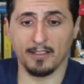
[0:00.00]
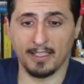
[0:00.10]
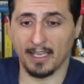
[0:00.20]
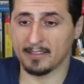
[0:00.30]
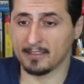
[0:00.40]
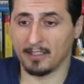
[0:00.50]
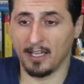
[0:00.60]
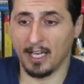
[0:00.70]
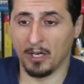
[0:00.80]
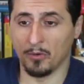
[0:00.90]
get
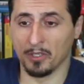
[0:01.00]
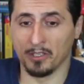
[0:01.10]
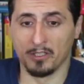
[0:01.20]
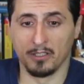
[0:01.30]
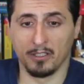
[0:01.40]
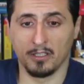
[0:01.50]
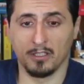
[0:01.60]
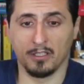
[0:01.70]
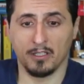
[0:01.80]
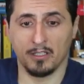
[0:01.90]
our
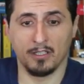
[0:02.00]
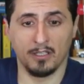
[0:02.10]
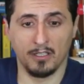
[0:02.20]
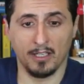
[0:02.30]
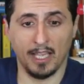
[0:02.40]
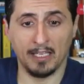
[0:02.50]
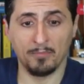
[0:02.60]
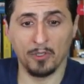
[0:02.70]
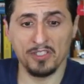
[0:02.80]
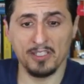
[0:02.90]

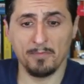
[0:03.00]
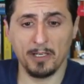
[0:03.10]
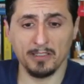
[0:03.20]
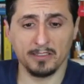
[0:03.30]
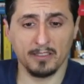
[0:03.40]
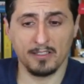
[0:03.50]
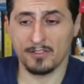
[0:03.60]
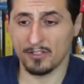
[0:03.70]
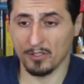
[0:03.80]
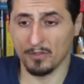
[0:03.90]
endpoints debugged.
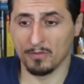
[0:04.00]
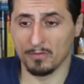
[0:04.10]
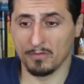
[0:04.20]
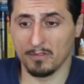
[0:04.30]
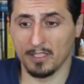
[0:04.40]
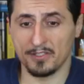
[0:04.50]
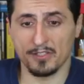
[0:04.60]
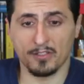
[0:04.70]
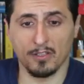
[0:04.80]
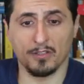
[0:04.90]
So let's
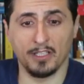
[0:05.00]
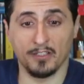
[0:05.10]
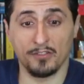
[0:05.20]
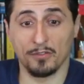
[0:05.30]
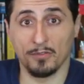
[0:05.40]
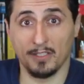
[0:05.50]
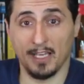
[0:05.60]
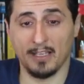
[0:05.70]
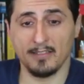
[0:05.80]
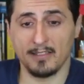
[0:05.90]
just go here to
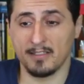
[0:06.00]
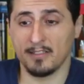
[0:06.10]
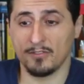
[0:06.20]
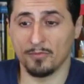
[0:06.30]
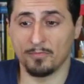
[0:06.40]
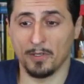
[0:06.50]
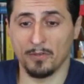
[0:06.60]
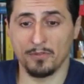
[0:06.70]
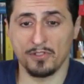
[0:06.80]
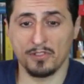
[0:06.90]
get, to
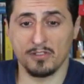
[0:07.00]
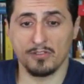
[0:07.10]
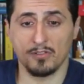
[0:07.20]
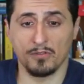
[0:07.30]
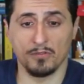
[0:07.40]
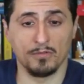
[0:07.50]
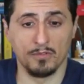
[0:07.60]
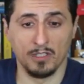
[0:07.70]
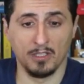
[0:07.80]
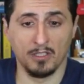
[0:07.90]
post,
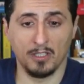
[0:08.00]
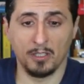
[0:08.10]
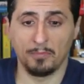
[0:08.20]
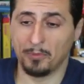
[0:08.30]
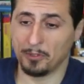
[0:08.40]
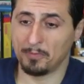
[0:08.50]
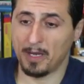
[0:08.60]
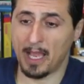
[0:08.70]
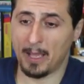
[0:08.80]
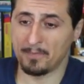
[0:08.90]
to put
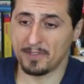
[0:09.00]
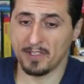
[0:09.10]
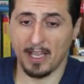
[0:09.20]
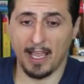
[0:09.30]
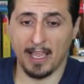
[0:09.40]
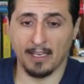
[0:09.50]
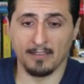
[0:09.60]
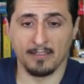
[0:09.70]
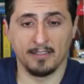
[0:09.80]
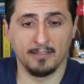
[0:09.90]
perhaps,
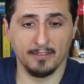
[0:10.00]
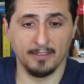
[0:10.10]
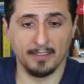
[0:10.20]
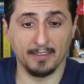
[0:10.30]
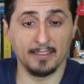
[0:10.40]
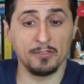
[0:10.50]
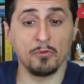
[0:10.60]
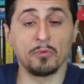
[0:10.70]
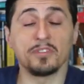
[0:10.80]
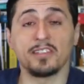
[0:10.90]
and delete. At least
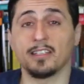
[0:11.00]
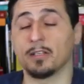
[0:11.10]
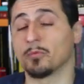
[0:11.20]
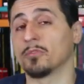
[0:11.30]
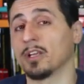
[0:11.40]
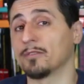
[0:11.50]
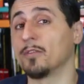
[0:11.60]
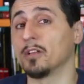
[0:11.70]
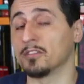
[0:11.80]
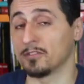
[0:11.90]
we will see that we will not
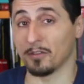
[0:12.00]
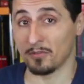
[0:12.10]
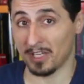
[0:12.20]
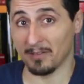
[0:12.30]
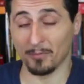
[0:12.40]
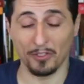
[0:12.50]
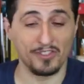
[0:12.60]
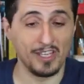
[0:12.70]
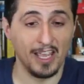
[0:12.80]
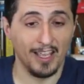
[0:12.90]
fall into those
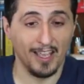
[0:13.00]
endpoints.